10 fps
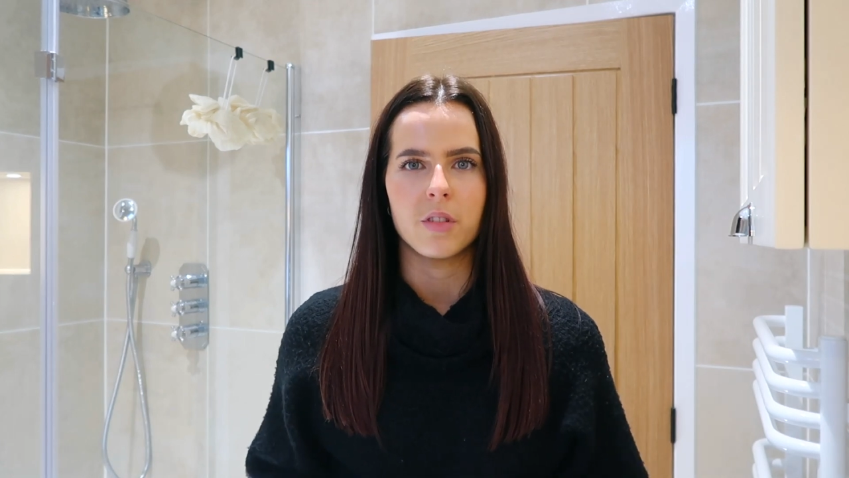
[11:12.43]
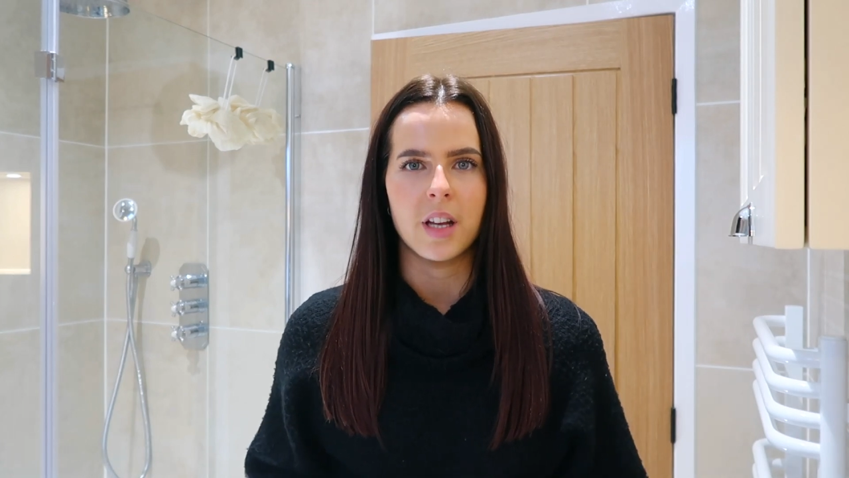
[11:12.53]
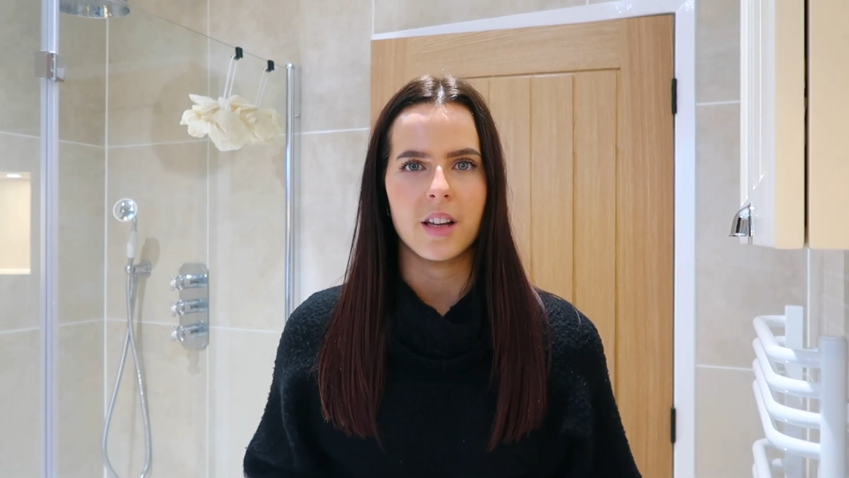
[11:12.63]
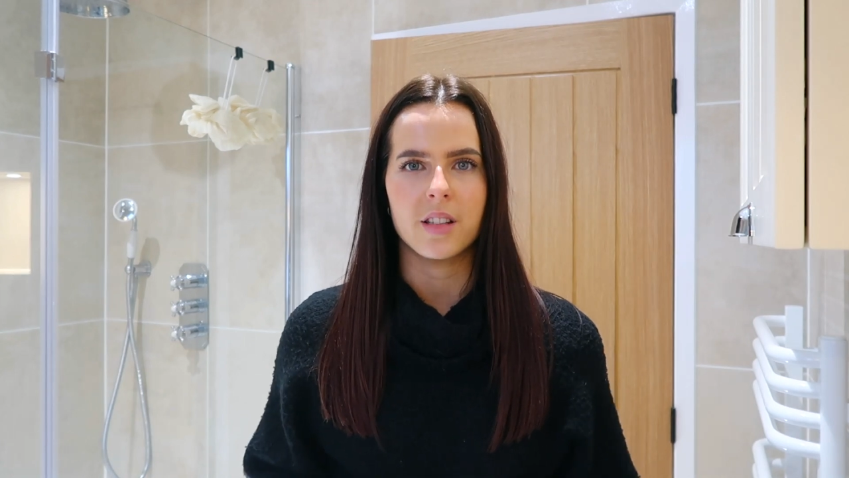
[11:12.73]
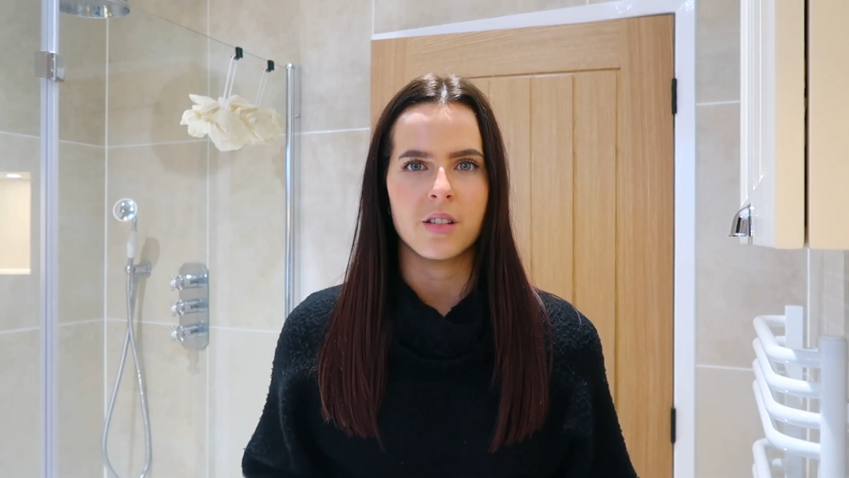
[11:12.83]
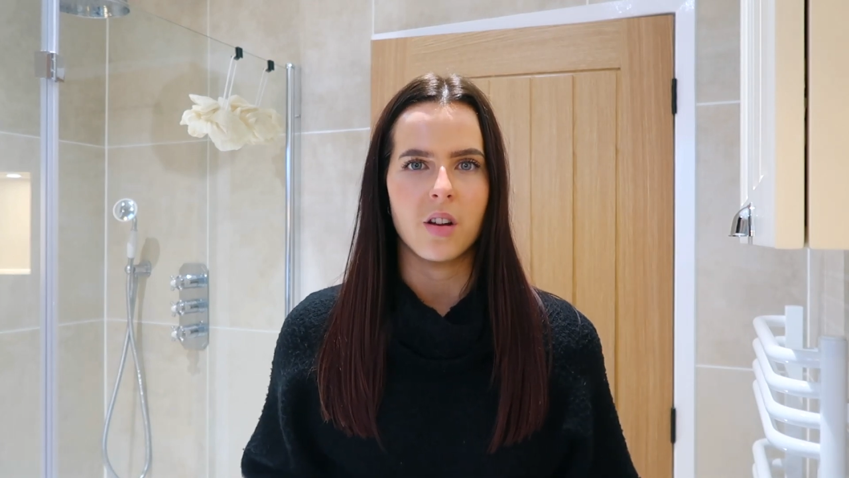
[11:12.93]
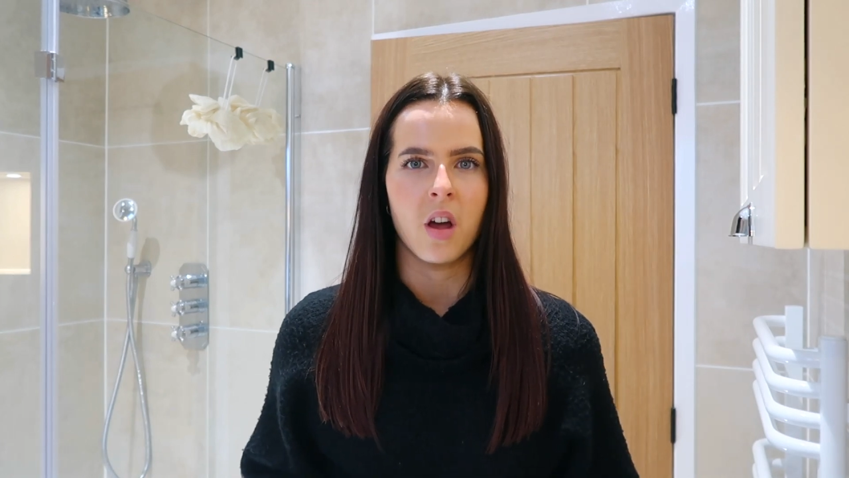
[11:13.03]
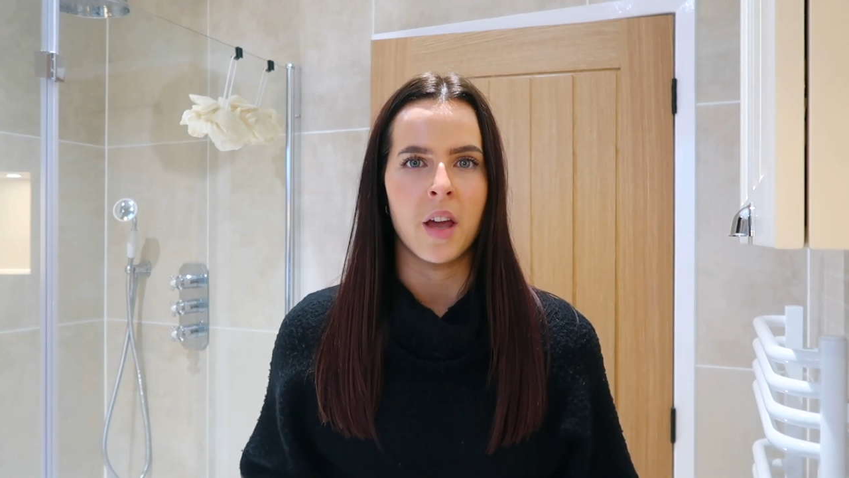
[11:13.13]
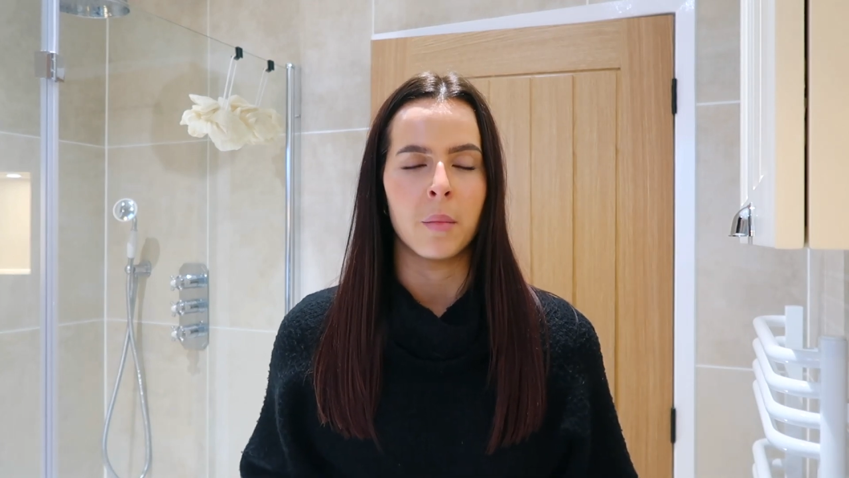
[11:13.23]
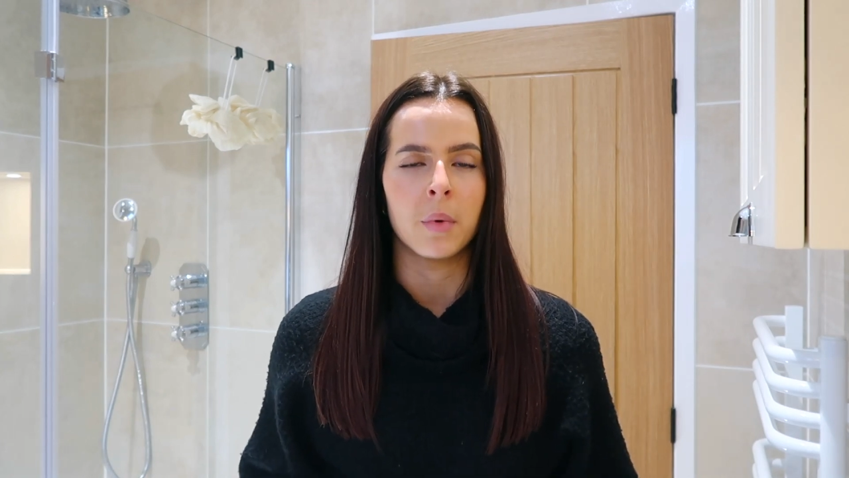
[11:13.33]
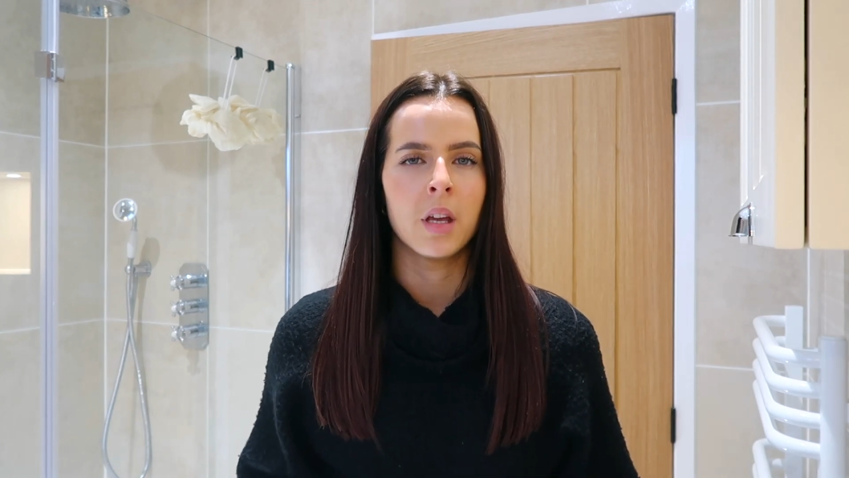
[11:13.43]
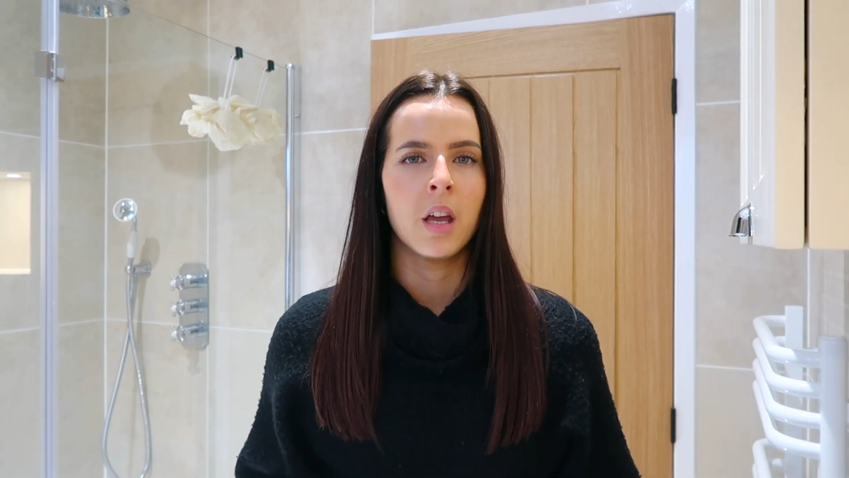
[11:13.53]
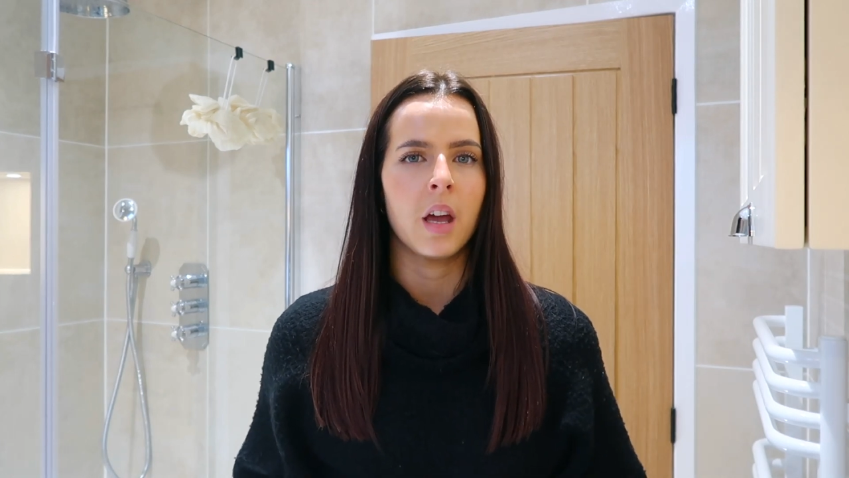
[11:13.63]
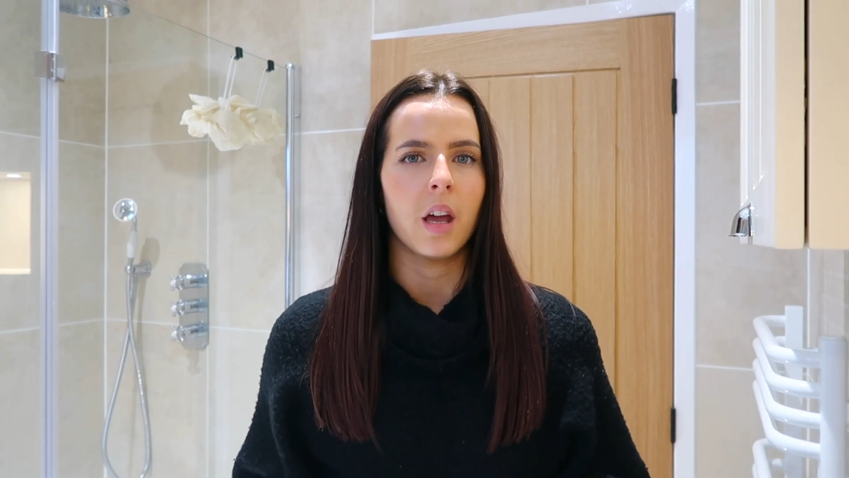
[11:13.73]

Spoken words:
for next time